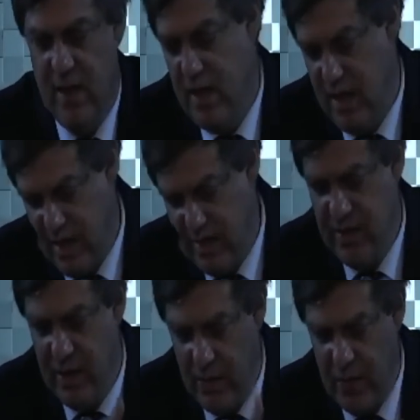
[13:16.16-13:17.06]
As you
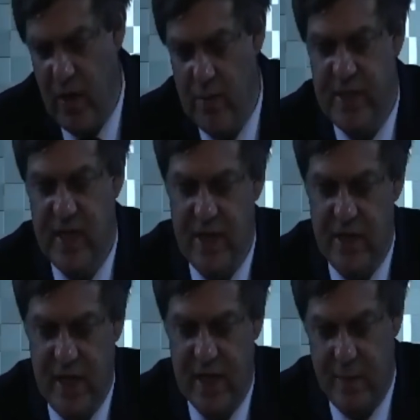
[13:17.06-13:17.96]
know, the Rome Statute
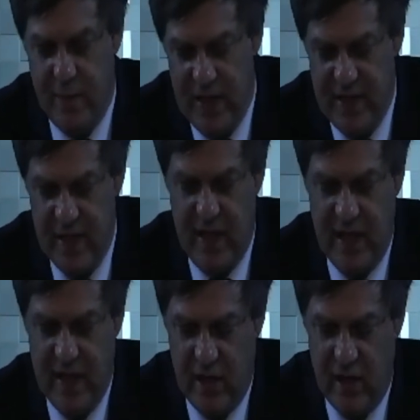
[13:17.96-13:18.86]
explicitly
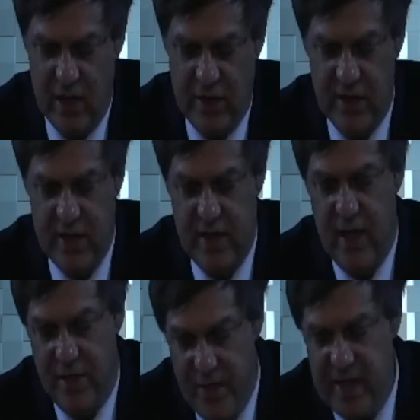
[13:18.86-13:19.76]
acknowledges
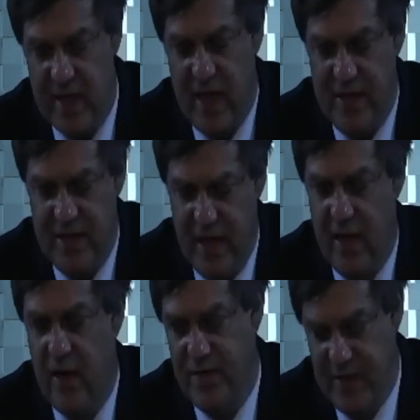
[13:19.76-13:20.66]
this idea
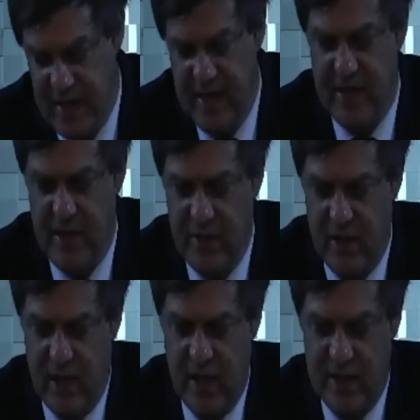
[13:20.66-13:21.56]
of
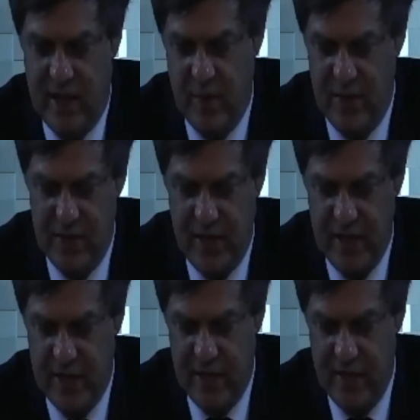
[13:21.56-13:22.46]
decentralized
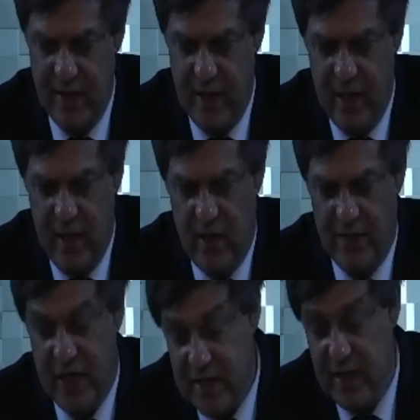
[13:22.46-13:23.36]
administration of
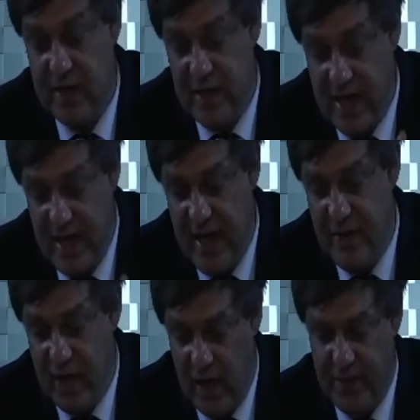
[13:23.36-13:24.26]
justice, and even
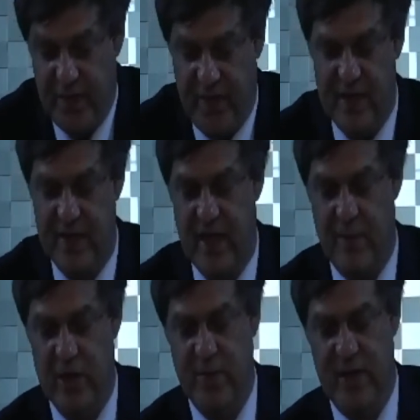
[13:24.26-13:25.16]
after the
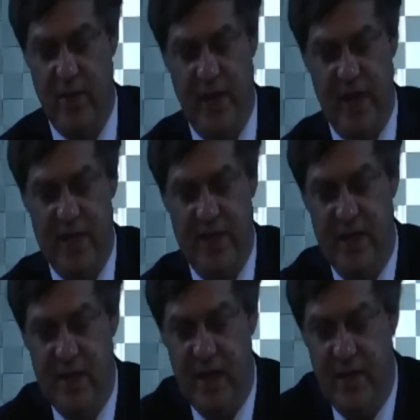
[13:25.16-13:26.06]
establishment of the
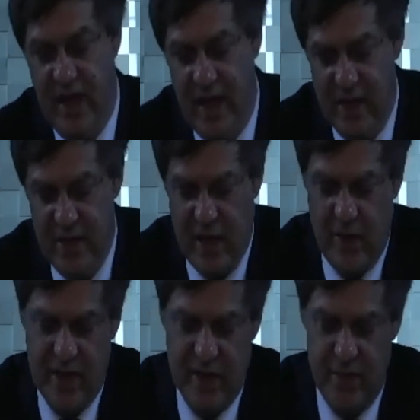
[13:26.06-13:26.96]
ICC, the
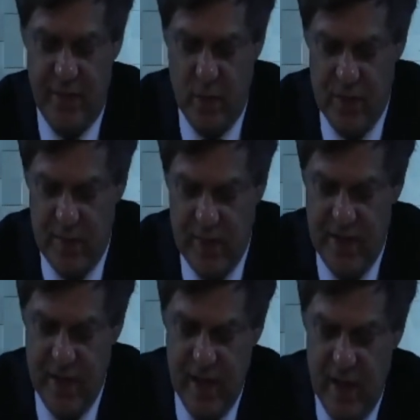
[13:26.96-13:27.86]
indirect enforcement
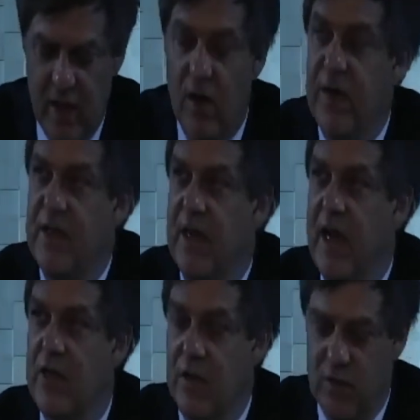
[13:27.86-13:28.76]
of
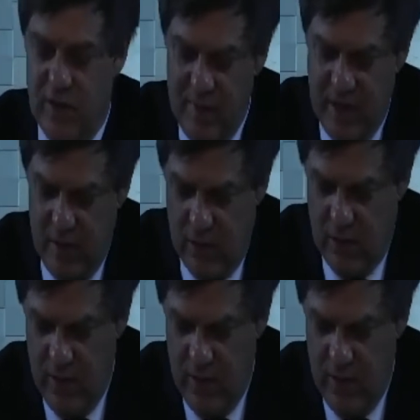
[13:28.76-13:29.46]
international criminal law